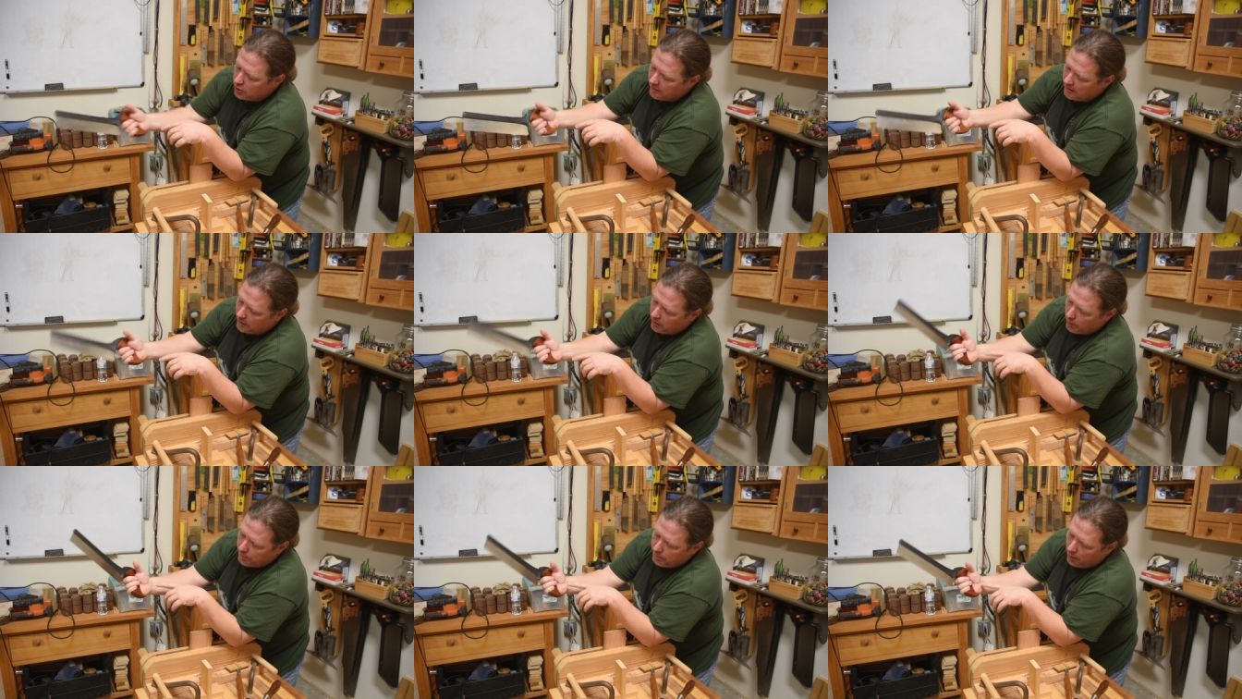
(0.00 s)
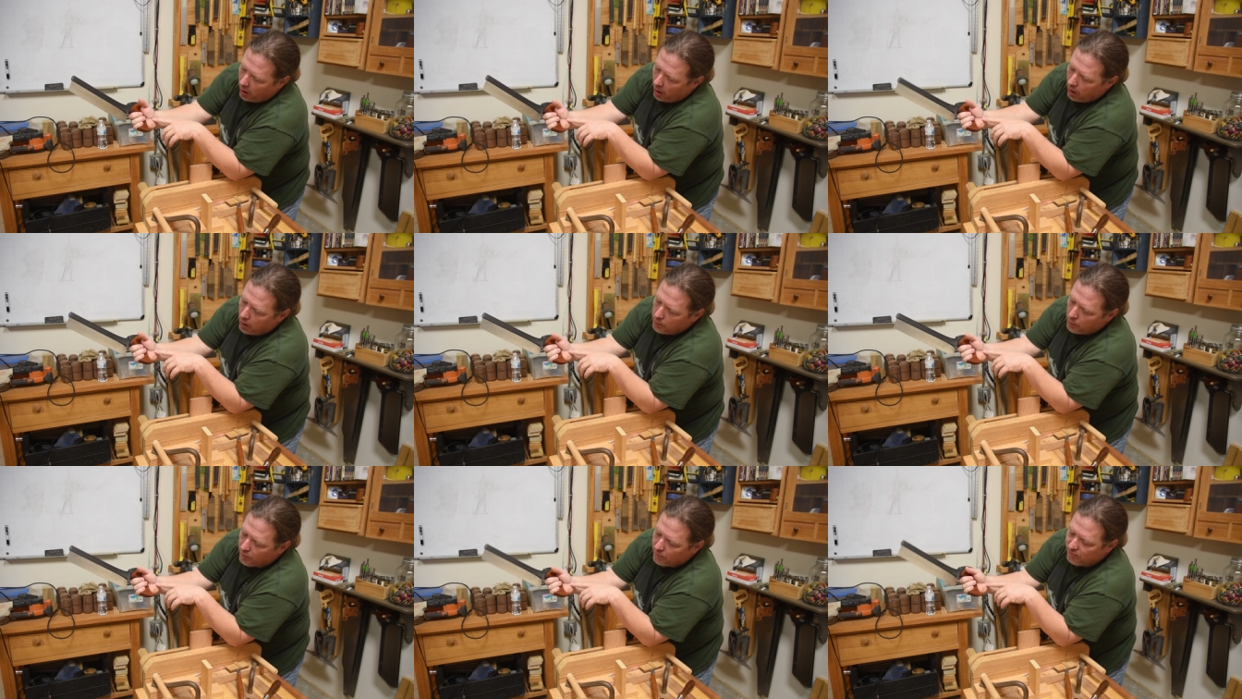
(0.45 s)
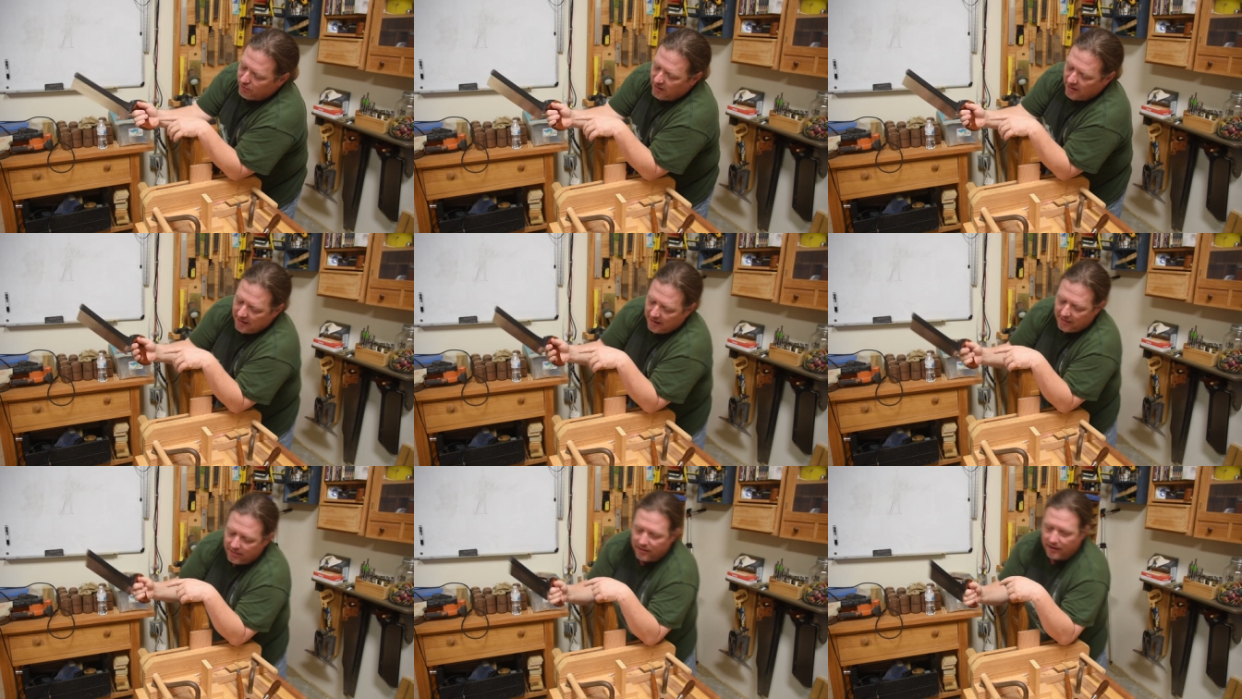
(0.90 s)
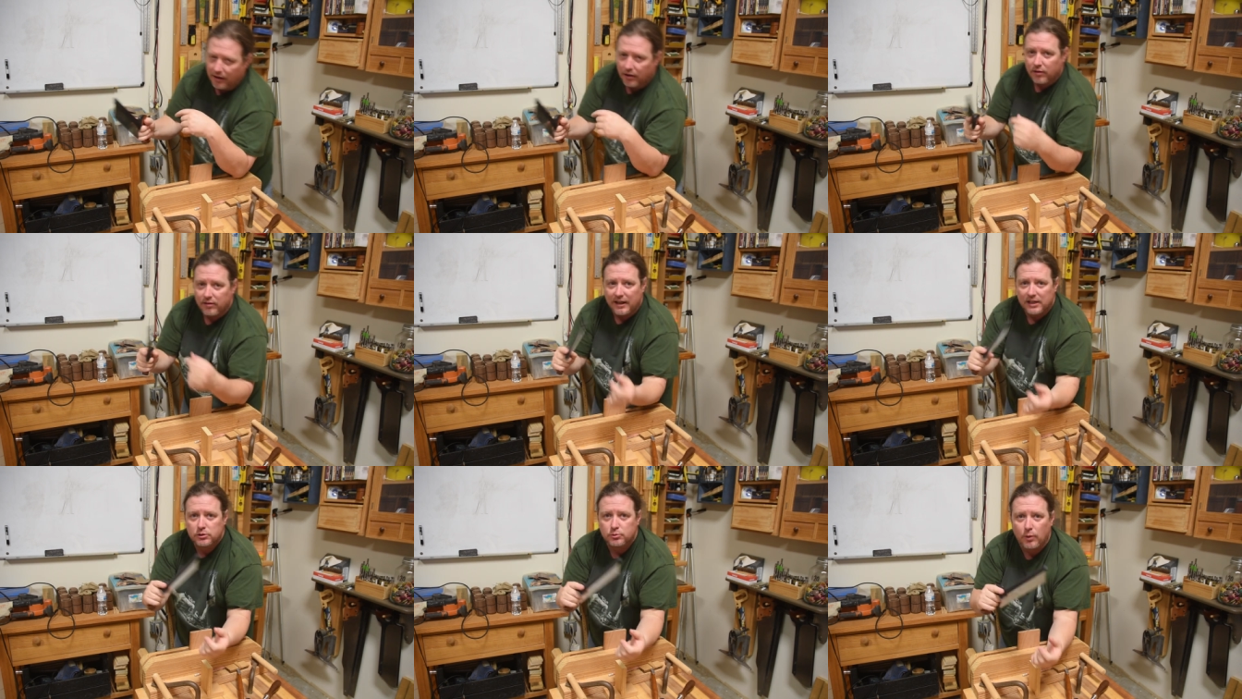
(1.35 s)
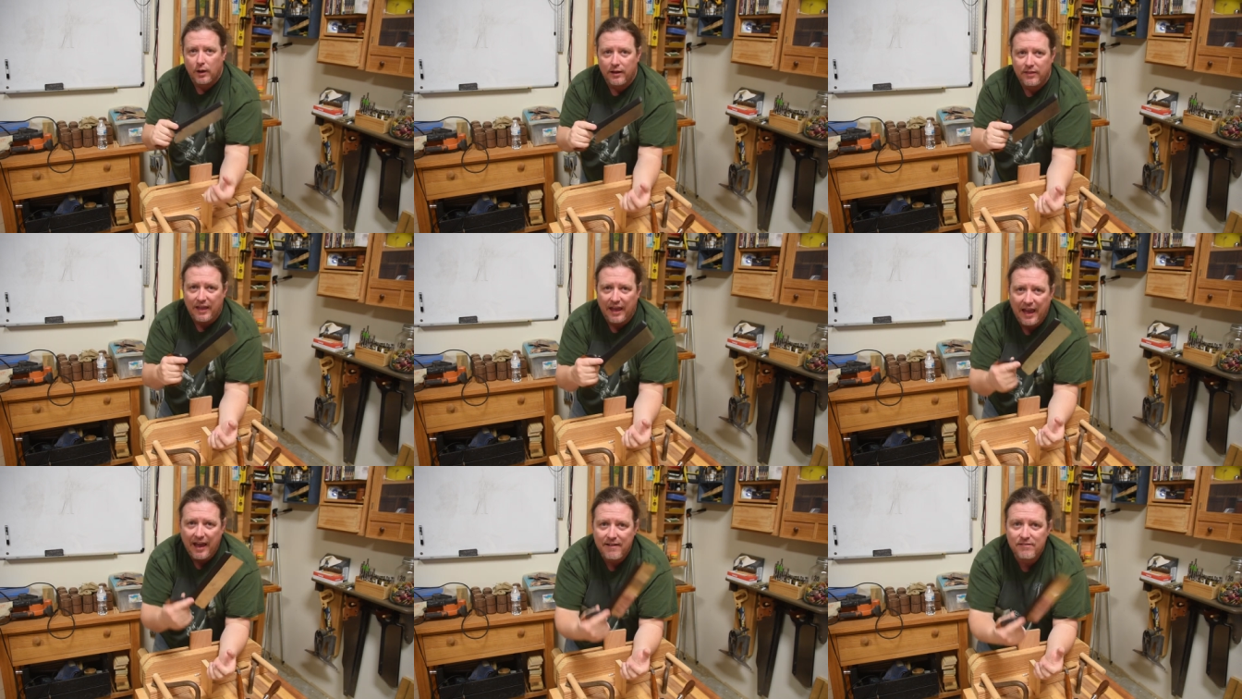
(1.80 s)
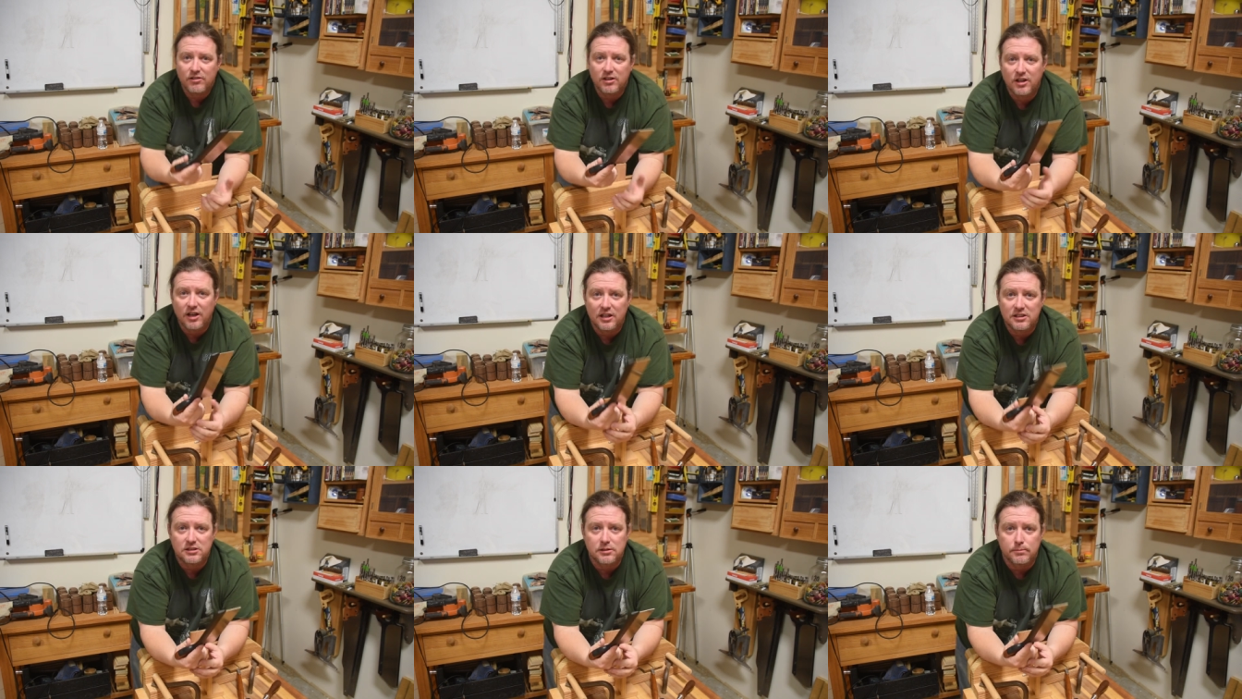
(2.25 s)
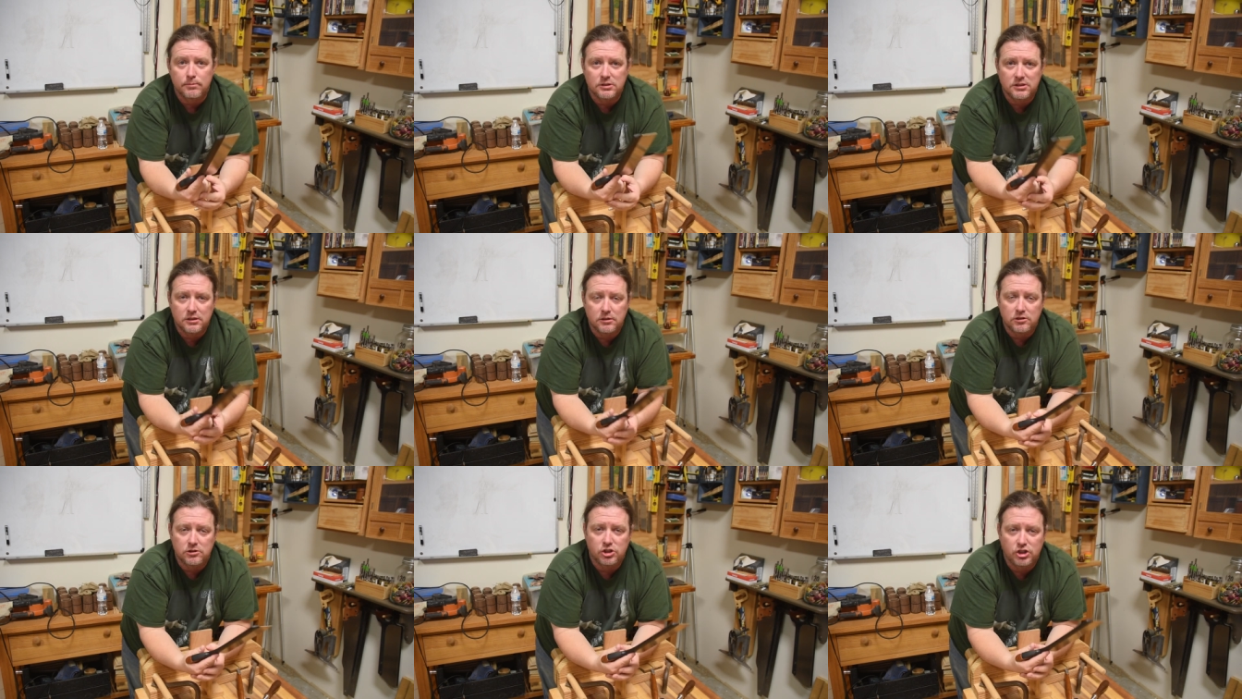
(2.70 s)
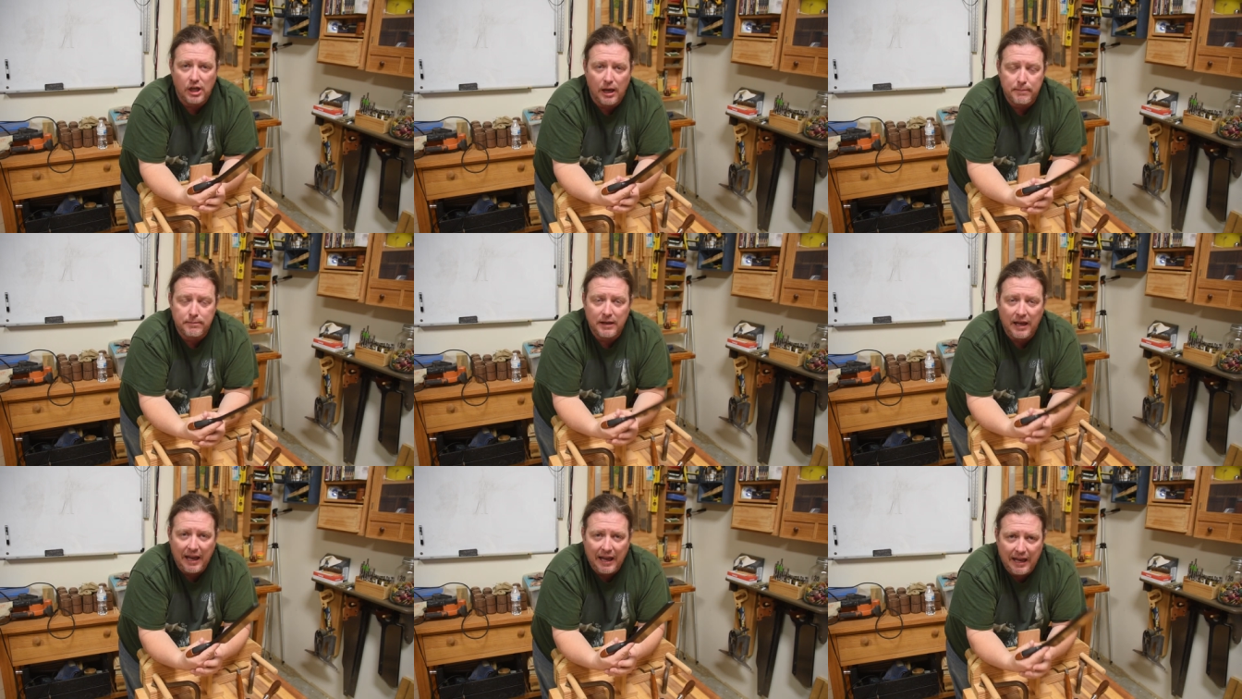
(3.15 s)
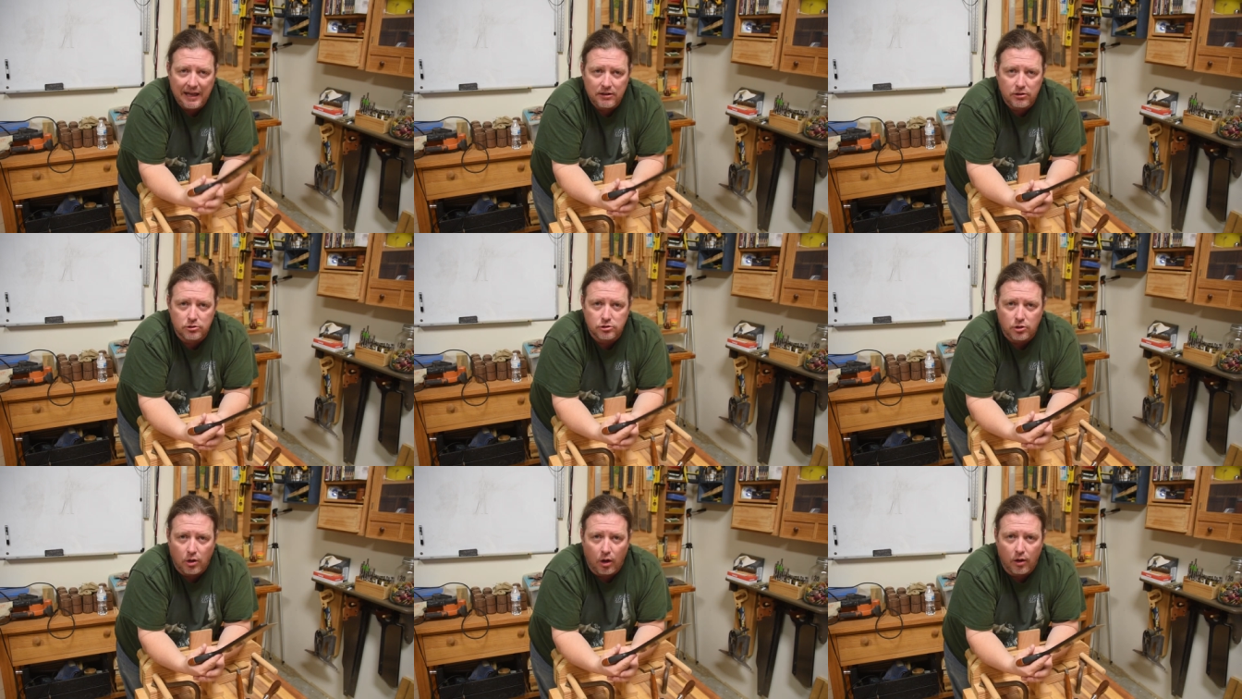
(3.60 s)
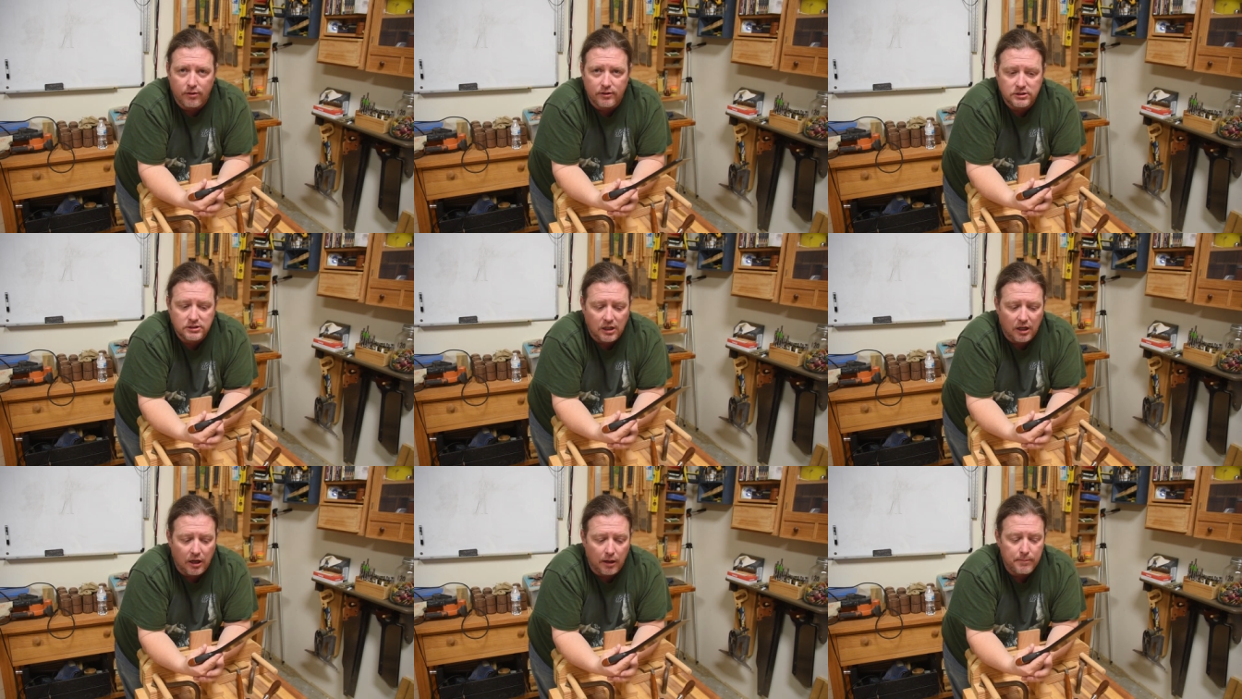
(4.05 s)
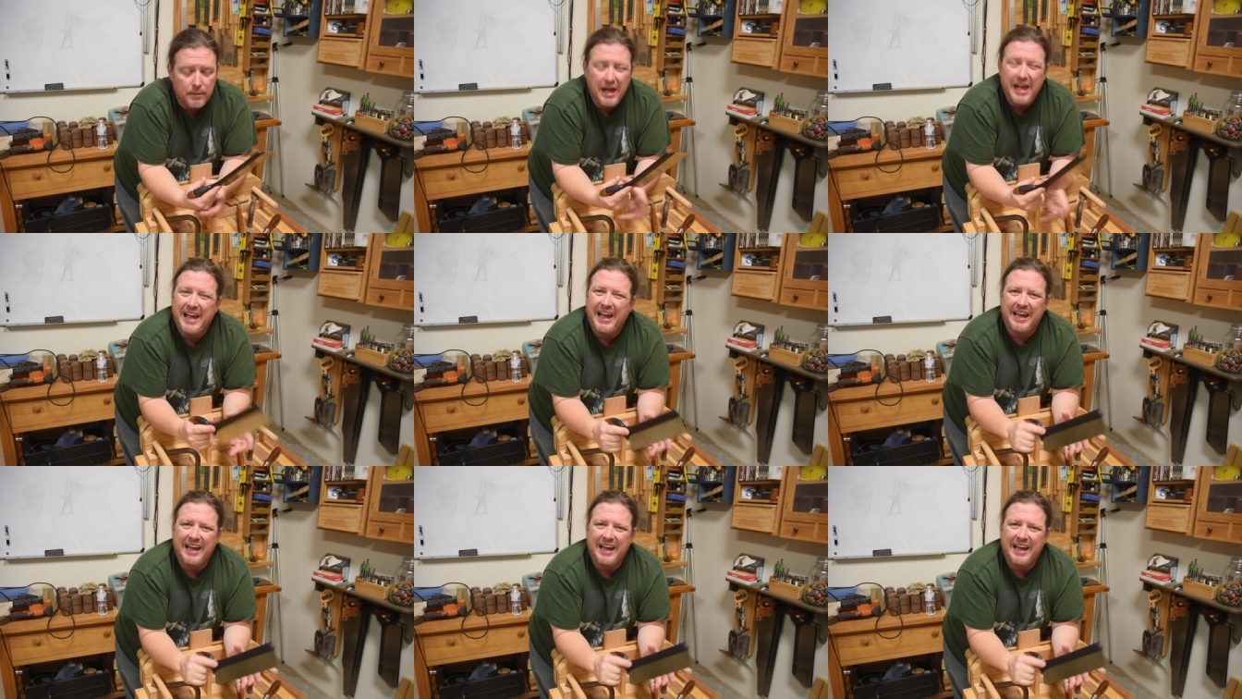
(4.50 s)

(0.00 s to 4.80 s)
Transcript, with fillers: so that your palm will fit in there, and that's why they have custom shaped handles all the time.